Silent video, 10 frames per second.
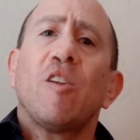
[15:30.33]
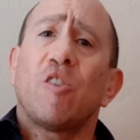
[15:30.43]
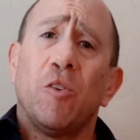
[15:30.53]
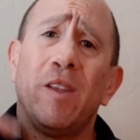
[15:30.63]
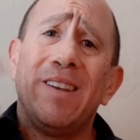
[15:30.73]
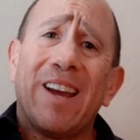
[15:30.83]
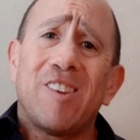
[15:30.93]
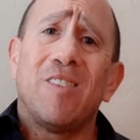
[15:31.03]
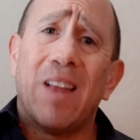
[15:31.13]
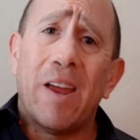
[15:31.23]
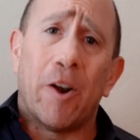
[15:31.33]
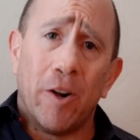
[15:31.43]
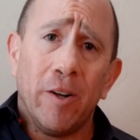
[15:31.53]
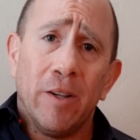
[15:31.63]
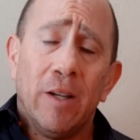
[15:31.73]
So the next
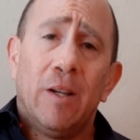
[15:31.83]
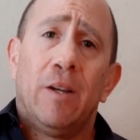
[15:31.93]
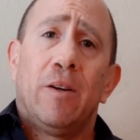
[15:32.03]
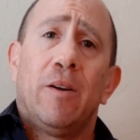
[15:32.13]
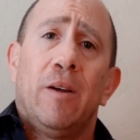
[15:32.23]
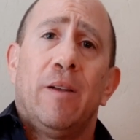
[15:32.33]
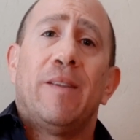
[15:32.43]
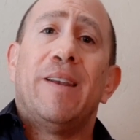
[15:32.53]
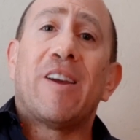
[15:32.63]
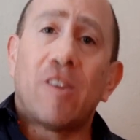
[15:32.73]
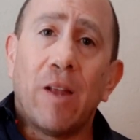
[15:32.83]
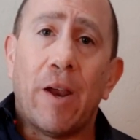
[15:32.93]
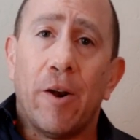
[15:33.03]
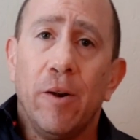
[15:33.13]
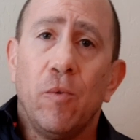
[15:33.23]
layer
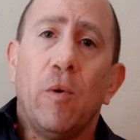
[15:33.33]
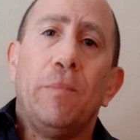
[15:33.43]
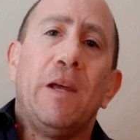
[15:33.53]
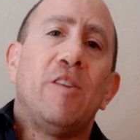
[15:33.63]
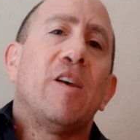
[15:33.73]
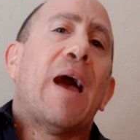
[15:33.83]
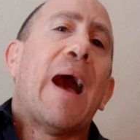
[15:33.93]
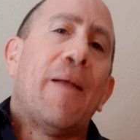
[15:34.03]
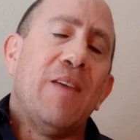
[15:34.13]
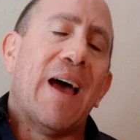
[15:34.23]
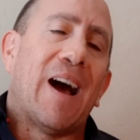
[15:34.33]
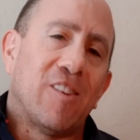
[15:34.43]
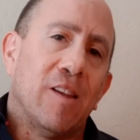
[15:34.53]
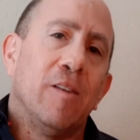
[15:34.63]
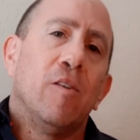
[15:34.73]
would be to add the
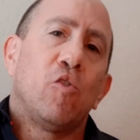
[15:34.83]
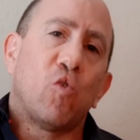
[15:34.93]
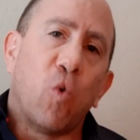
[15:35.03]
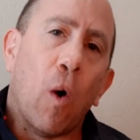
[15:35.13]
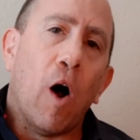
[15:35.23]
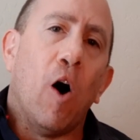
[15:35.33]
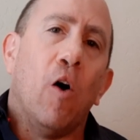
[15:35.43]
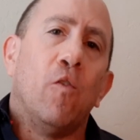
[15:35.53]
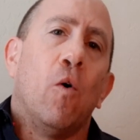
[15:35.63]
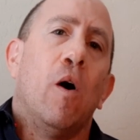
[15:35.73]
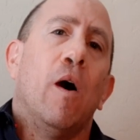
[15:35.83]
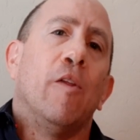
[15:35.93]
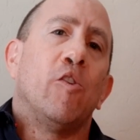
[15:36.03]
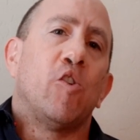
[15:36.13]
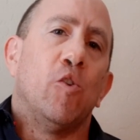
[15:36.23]
accent. 12,
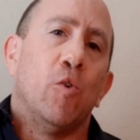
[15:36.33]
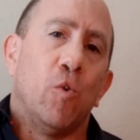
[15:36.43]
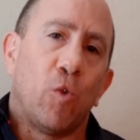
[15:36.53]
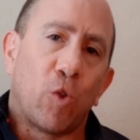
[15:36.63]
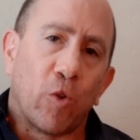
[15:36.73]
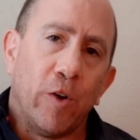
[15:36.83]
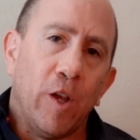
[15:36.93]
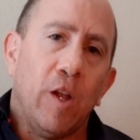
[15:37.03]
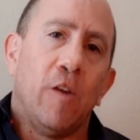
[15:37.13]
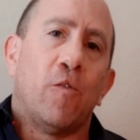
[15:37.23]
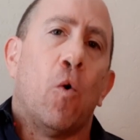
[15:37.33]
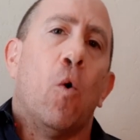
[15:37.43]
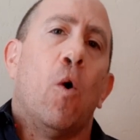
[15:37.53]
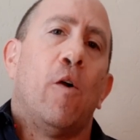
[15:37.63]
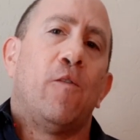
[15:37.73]
1, 2, 3,
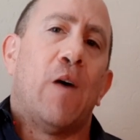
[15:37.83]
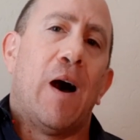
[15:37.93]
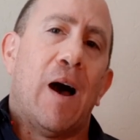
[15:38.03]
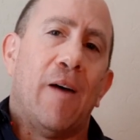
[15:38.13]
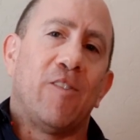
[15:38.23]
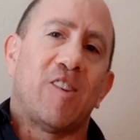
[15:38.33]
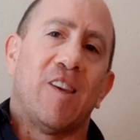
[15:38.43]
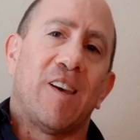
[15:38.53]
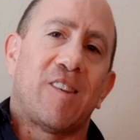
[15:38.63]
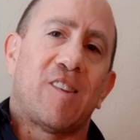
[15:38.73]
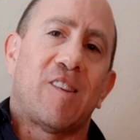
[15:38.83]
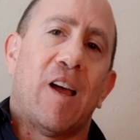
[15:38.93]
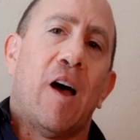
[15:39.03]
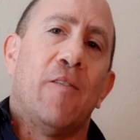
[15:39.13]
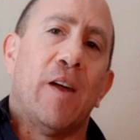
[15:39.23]
4, 5, 6,
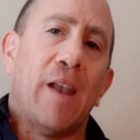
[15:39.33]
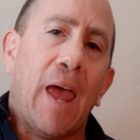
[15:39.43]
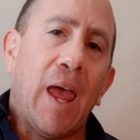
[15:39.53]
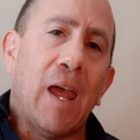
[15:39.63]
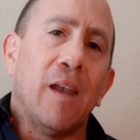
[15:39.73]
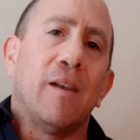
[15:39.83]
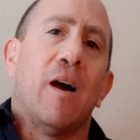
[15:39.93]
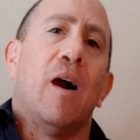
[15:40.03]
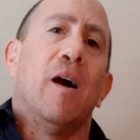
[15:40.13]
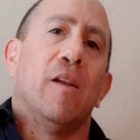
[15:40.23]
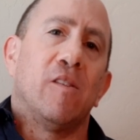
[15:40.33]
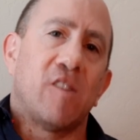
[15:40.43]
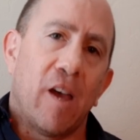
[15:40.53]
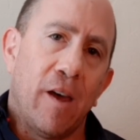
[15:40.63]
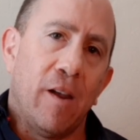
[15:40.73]
7, 8, 9,
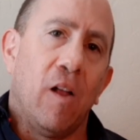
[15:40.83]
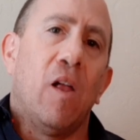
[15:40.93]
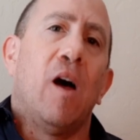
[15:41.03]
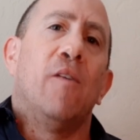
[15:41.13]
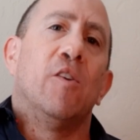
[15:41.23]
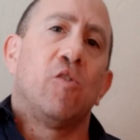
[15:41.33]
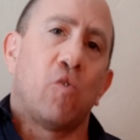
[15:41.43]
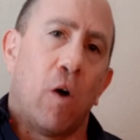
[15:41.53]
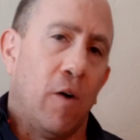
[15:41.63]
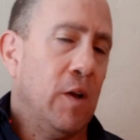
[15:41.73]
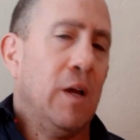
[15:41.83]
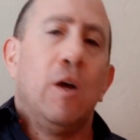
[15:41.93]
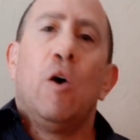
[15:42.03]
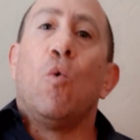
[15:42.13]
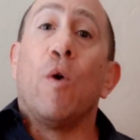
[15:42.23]
10, 11, 12.
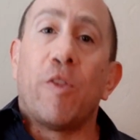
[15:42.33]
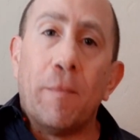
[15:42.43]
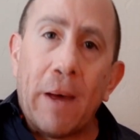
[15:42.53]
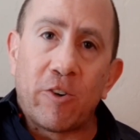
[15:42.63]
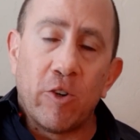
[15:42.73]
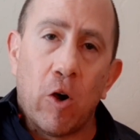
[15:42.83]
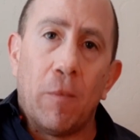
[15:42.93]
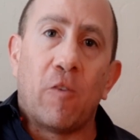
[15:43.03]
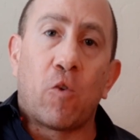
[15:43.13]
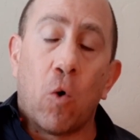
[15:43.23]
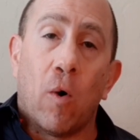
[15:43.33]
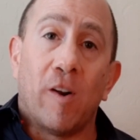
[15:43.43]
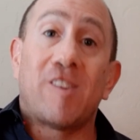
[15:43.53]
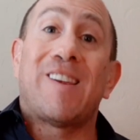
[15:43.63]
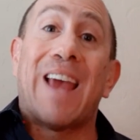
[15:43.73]
With a metronome, of
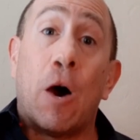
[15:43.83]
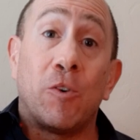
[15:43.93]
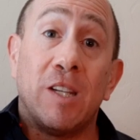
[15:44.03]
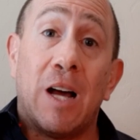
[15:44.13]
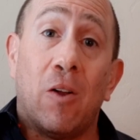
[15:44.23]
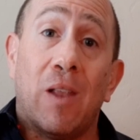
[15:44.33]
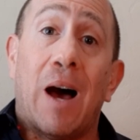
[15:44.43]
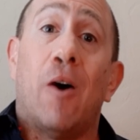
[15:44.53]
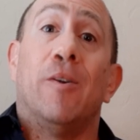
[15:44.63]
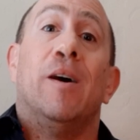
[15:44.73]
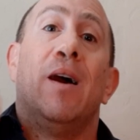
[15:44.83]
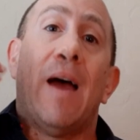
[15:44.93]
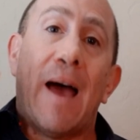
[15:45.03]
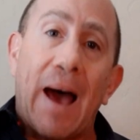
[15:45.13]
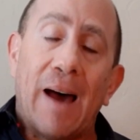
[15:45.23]
course, counting out loud,
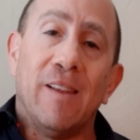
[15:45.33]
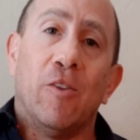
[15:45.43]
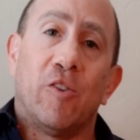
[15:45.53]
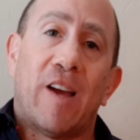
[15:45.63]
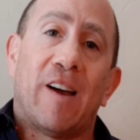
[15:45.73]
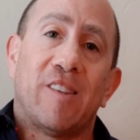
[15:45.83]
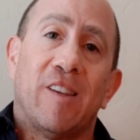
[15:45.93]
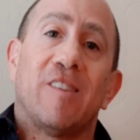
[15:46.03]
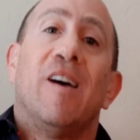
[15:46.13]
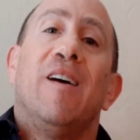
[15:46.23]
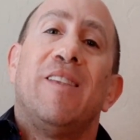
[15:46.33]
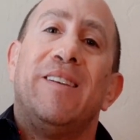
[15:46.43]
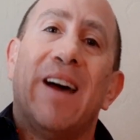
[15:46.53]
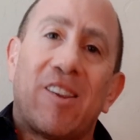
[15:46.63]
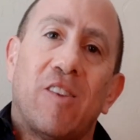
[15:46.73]
adding those accents. The
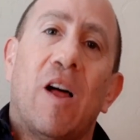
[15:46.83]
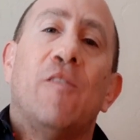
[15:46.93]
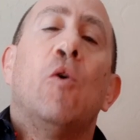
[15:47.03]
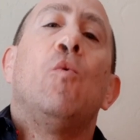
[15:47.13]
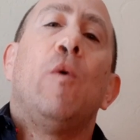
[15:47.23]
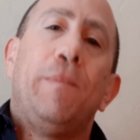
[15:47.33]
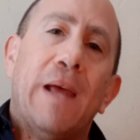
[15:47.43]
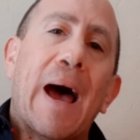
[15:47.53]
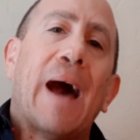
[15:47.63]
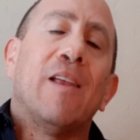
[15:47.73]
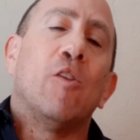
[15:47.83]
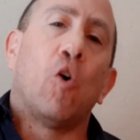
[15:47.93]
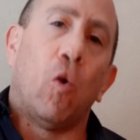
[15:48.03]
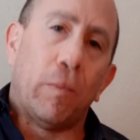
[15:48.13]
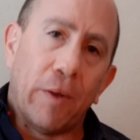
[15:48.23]
next level would be adding the
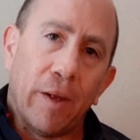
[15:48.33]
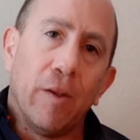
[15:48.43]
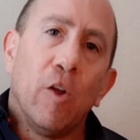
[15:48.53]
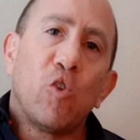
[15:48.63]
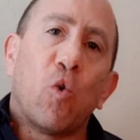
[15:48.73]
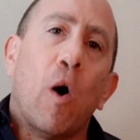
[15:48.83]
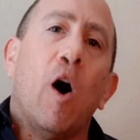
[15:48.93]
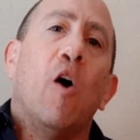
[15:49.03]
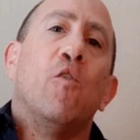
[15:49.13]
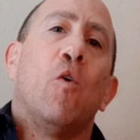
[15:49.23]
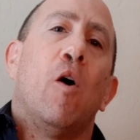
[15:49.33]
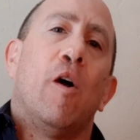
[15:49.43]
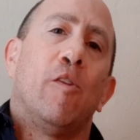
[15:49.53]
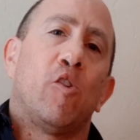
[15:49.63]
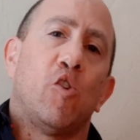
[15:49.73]
golpe. 12,
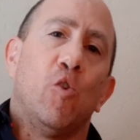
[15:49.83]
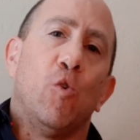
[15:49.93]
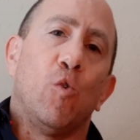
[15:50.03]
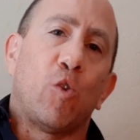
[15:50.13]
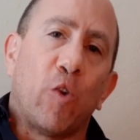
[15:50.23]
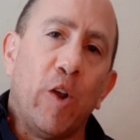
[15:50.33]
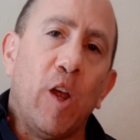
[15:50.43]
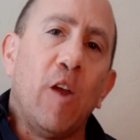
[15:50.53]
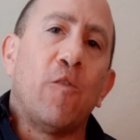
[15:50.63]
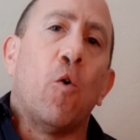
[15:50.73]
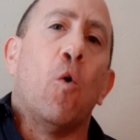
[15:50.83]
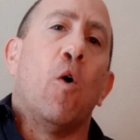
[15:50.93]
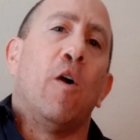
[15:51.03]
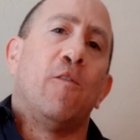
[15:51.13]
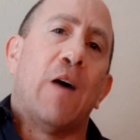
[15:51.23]
1, 2, 3,
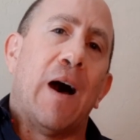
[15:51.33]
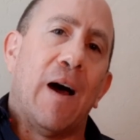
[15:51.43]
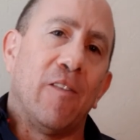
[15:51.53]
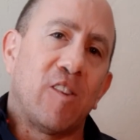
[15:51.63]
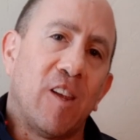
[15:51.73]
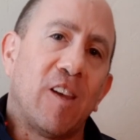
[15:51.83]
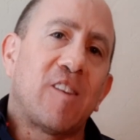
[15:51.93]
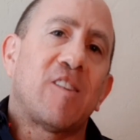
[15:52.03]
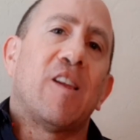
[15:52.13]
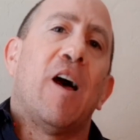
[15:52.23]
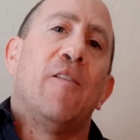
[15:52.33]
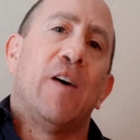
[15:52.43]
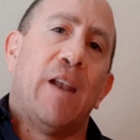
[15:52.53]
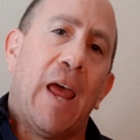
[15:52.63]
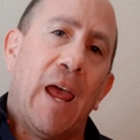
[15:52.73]
4, 5, 6,
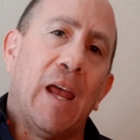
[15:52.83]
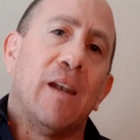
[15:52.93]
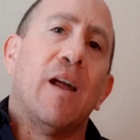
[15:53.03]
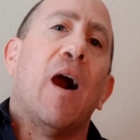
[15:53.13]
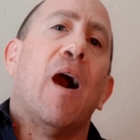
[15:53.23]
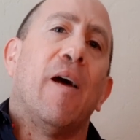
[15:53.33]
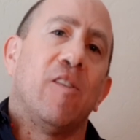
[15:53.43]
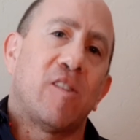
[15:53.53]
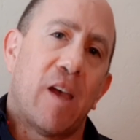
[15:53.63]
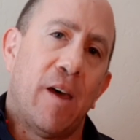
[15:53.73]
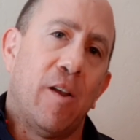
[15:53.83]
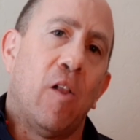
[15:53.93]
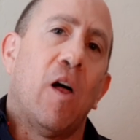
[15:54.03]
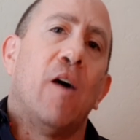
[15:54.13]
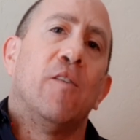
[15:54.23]
7, 8, 9, 10,
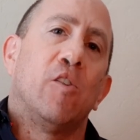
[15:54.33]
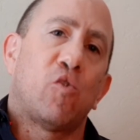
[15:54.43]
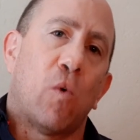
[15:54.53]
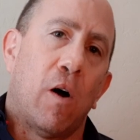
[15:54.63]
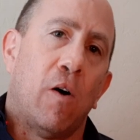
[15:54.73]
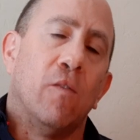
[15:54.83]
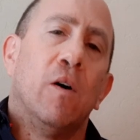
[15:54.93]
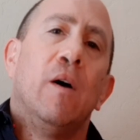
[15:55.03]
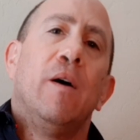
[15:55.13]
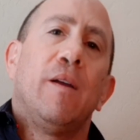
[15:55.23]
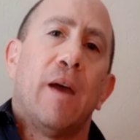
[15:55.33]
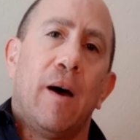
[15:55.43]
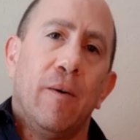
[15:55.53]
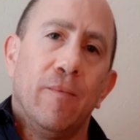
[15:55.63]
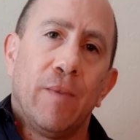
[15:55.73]
11, 12.
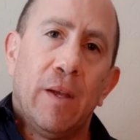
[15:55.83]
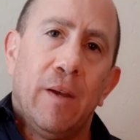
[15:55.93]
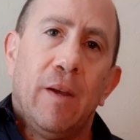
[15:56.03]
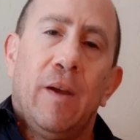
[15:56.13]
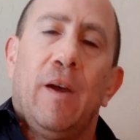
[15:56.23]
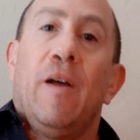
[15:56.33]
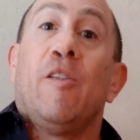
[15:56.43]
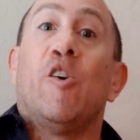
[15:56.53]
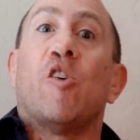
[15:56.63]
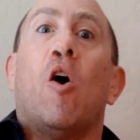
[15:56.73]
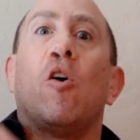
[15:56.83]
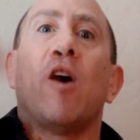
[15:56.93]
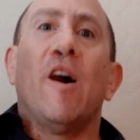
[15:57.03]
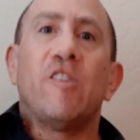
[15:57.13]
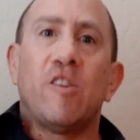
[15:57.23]
Yeah? There's all
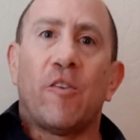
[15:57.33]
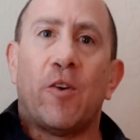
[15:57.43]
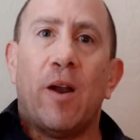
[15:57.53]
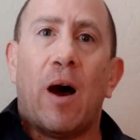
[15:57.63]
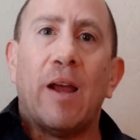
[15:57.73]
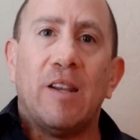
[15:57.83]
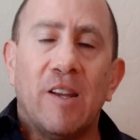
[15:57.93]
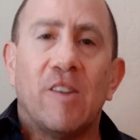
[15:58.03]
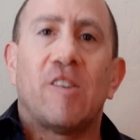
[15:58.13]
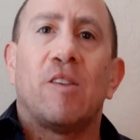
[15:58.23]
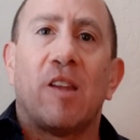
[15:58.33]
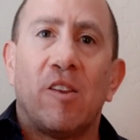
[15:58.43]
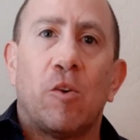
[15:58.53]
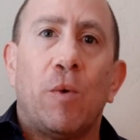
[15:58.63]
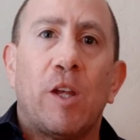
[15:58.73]
kinds of different ideas and
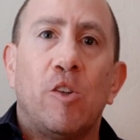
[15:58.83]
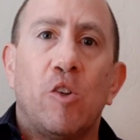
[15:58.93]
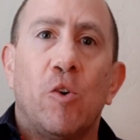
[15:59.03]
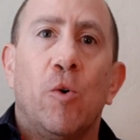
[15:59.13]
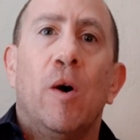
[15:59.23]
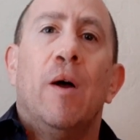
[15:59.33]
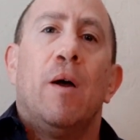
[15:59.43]
things that we can do.